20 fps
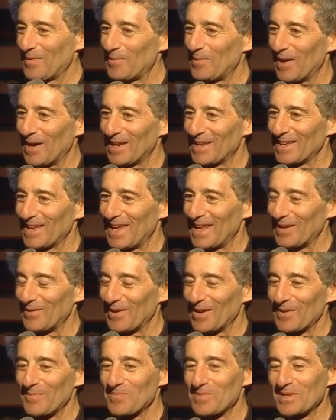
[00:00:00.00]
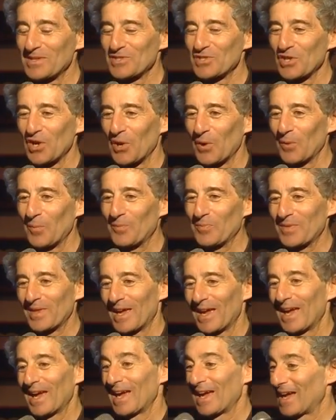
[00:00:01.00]
But anyway, so,
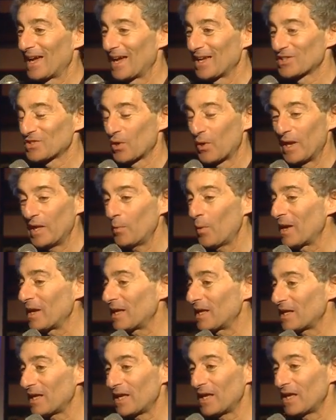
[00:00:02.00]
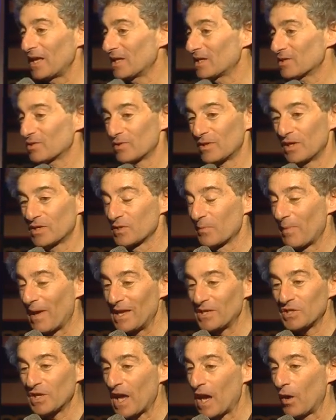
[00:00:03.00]
so anyway, it, it's, it's
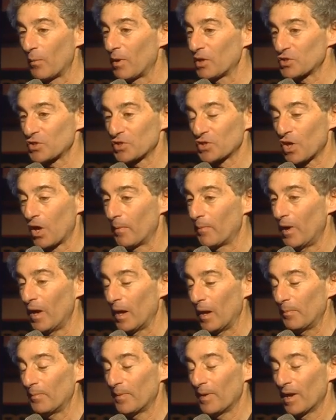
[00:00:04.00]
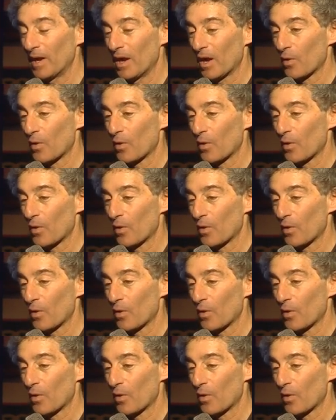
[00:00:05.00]
amazing how much it's come up.